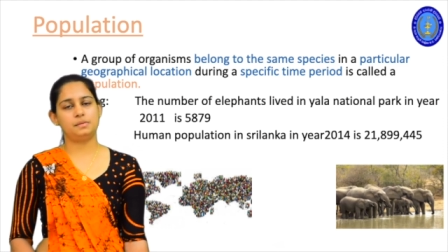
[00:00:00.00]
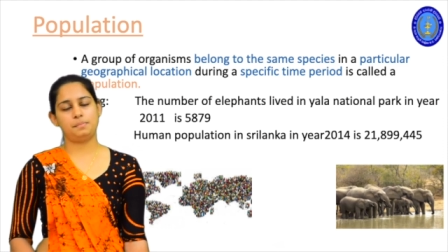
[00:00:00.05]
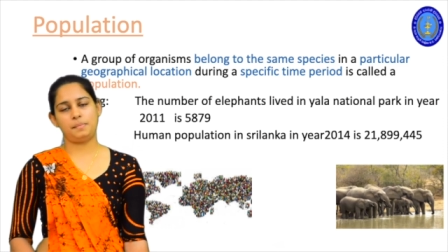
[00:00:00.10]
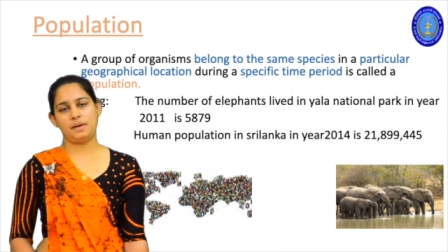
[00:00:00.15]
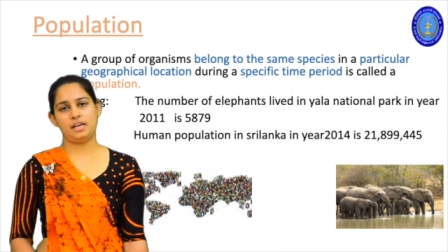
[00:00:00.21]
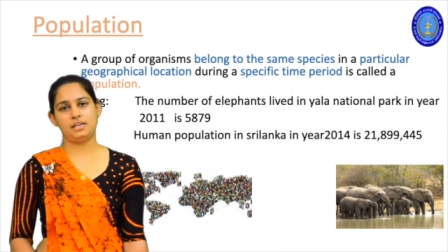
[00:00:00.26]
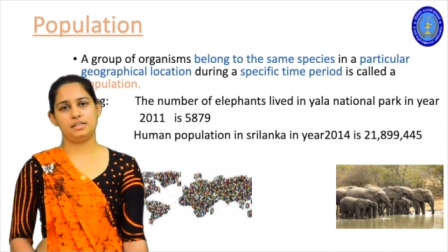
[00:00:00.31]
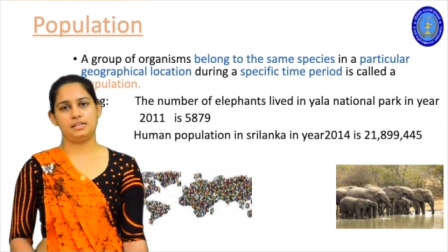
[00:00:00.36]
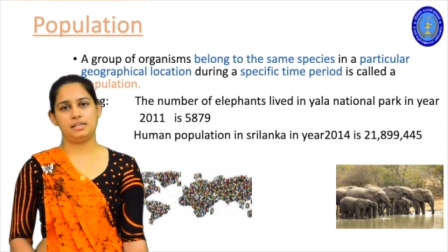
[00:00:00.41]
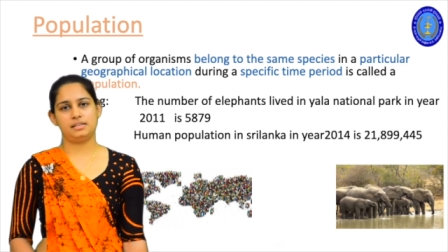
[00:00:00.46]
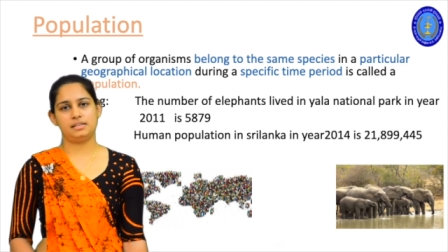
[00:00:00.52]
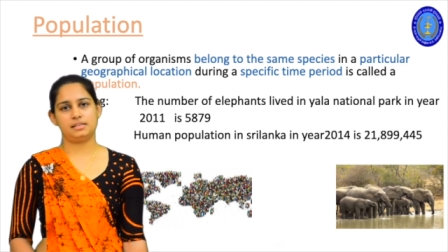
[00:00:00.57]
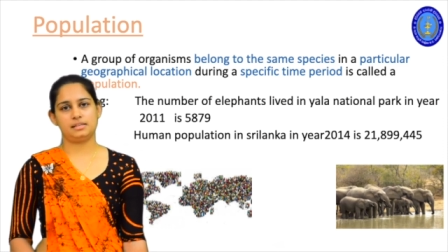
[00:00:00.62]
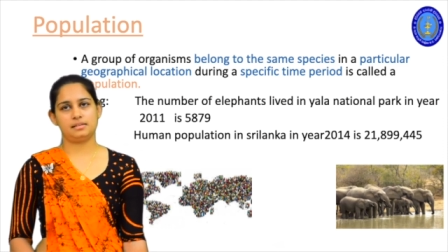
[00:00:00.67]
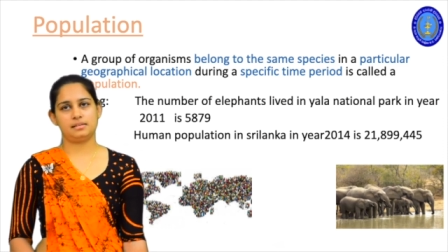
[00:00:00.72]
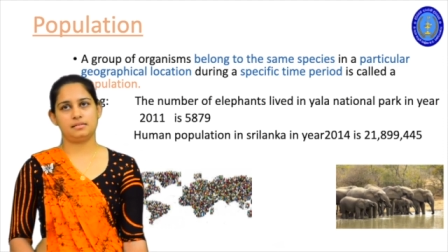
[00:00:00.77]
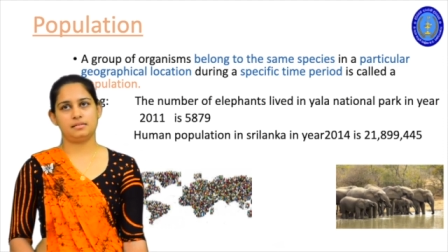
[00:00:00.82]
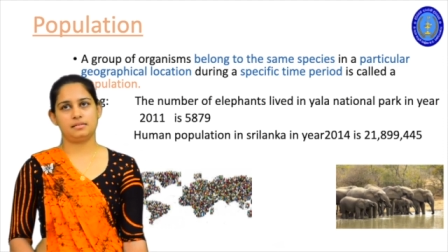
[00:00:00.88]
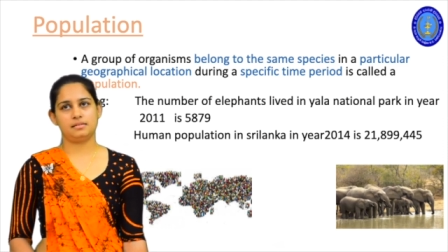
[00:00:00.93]
of
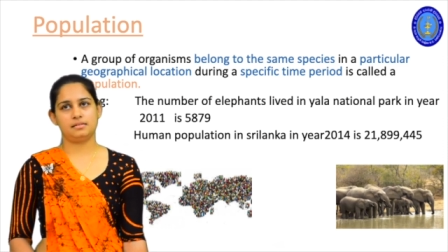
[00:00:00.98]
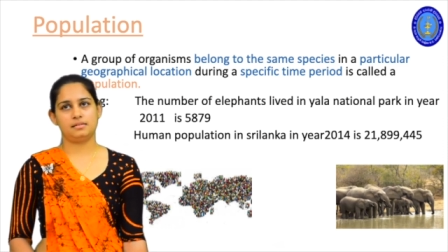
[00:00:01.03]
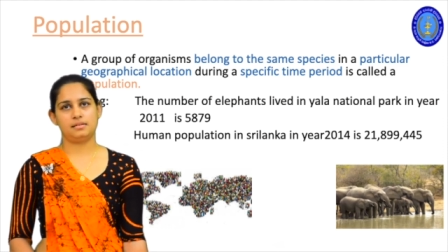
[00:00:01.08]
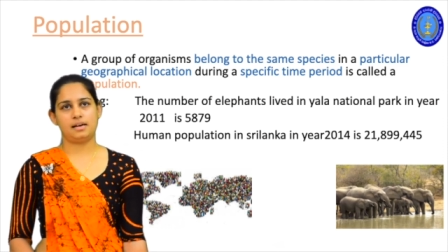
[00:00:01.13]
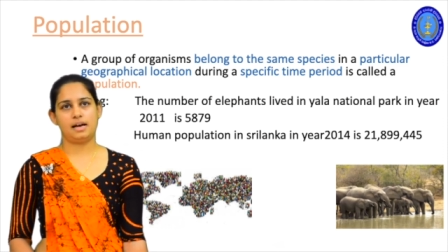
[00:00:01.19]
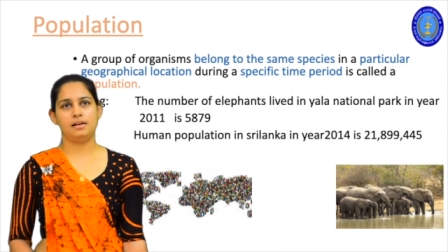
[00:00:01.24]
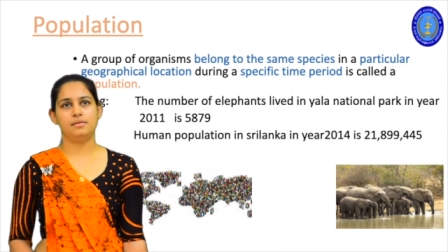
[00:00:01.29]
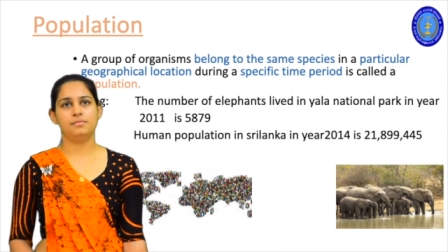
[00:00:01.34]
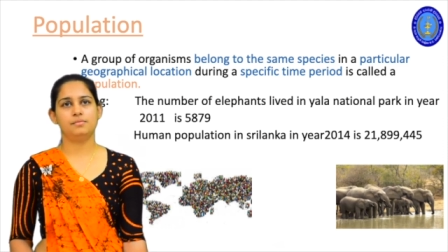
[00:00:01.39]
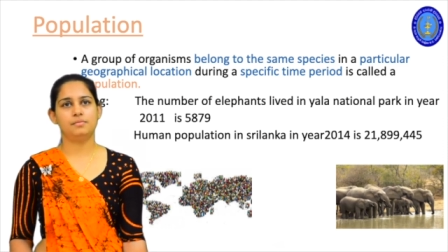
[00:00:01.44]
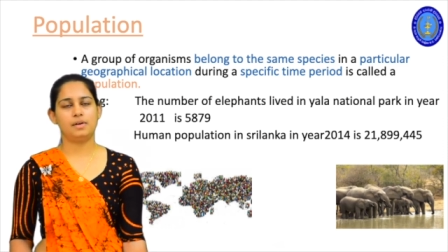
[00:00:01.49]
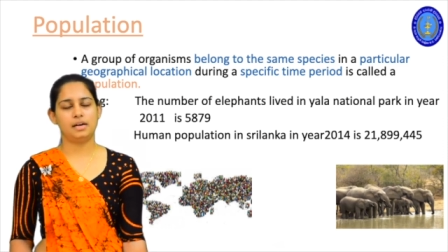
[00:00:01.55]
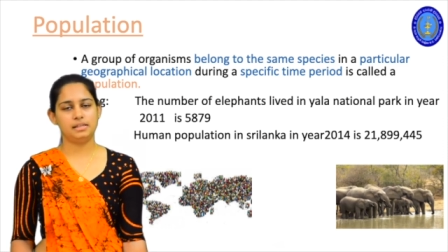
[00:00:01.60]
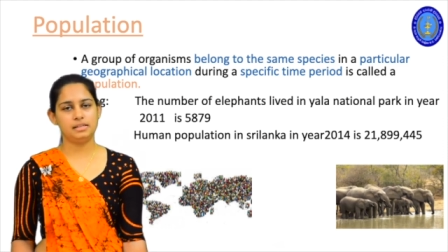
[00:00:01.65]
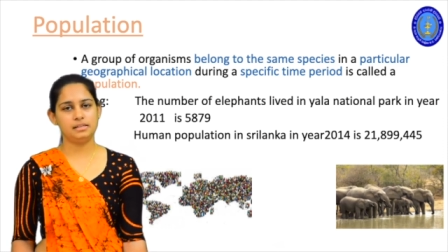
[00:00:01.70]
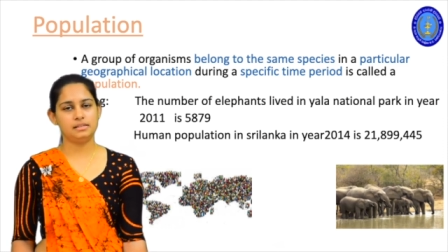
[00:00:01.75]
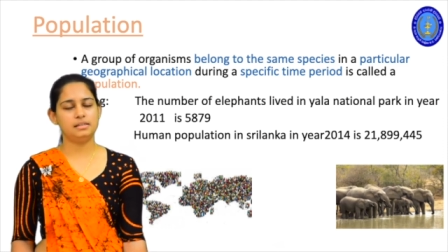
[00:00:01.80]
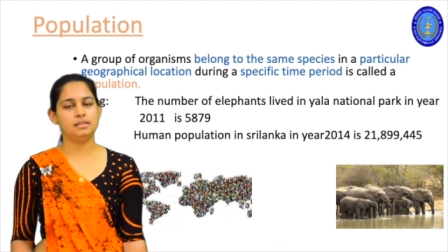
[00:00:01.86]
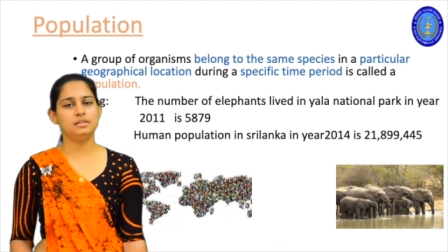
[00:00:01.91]
species and
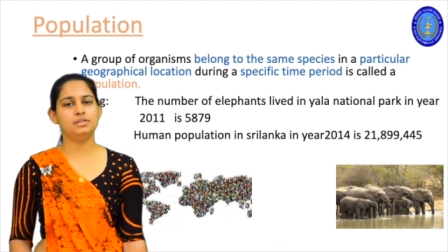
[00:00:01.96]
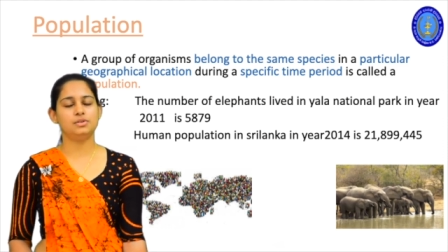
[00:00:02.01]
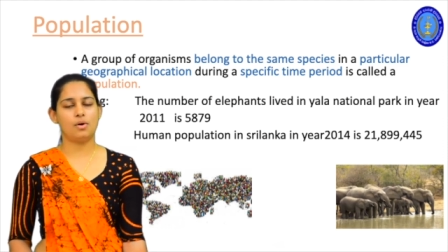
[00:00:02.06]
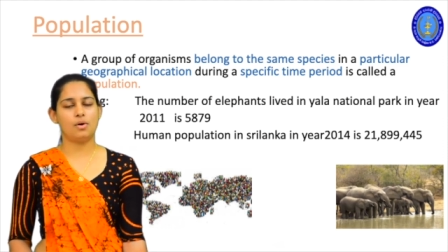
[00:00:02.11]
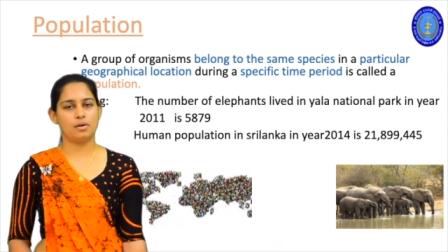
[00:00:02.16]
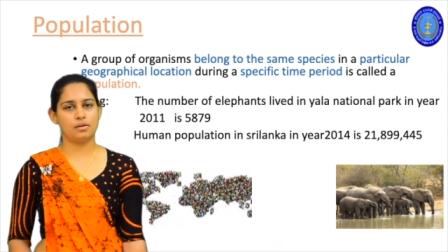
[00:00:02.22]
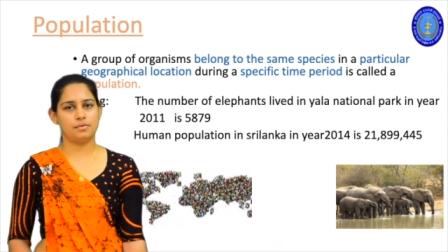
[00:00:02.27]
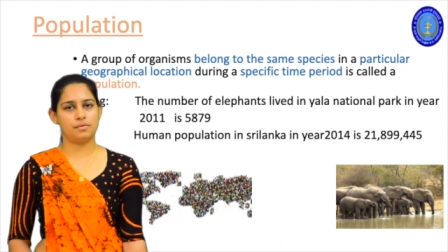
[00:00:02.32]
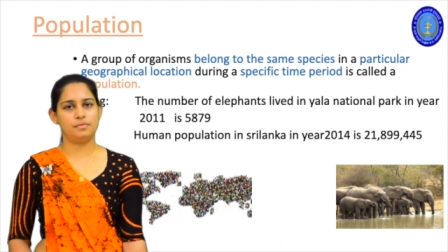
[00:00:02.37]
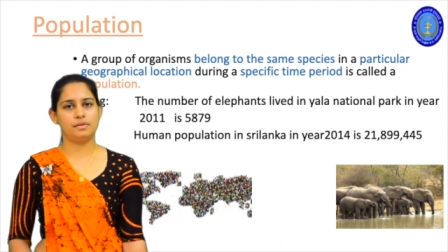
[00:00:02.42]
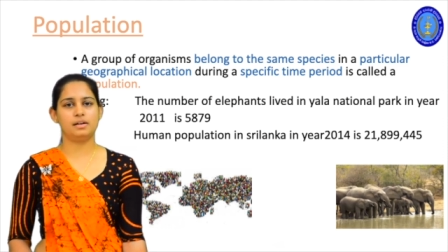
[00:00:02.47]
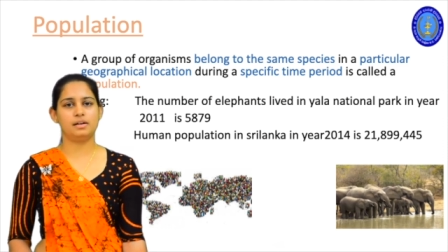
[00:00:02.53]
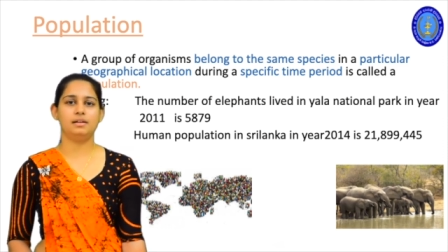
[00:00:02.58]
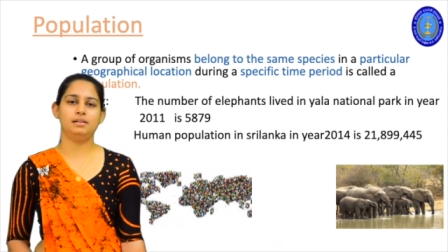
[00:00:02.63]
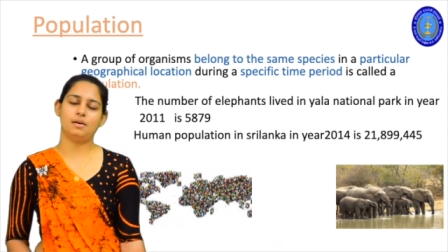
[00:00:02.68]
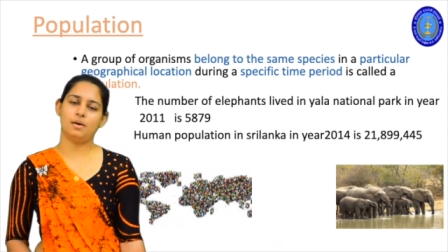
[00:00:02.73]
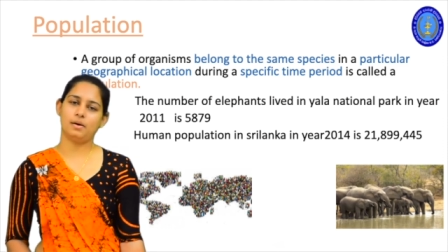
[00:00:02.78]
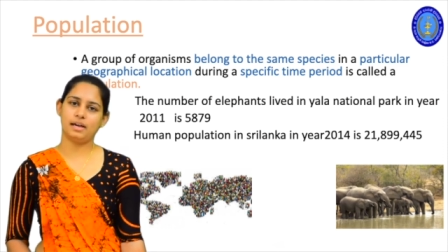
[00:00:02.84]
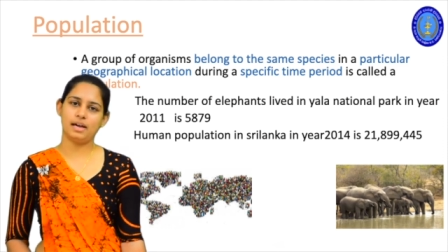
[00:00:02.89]
what is the geographical